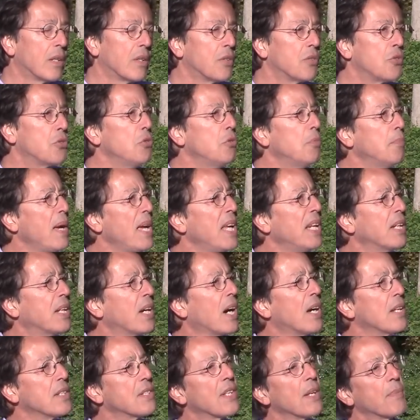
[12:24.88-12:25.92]
Two main
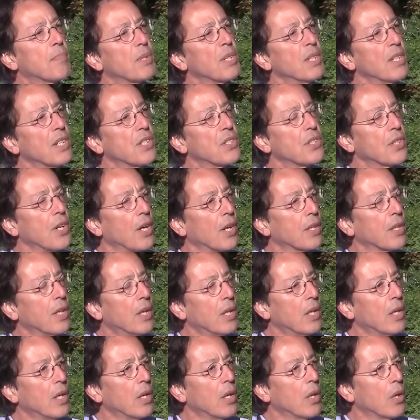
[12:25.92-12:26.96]
concepts in this talk.
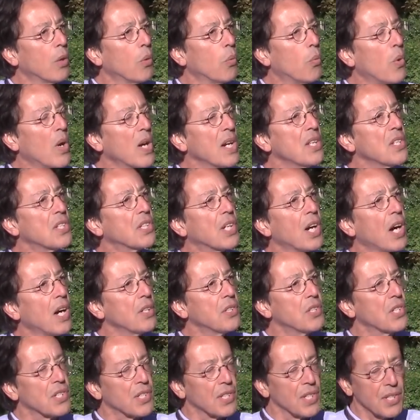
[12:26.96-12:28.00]
One is
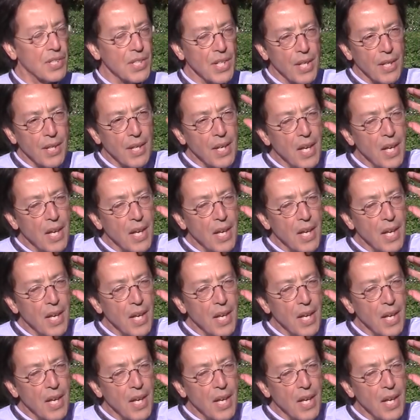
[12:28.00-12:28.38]
consciousness.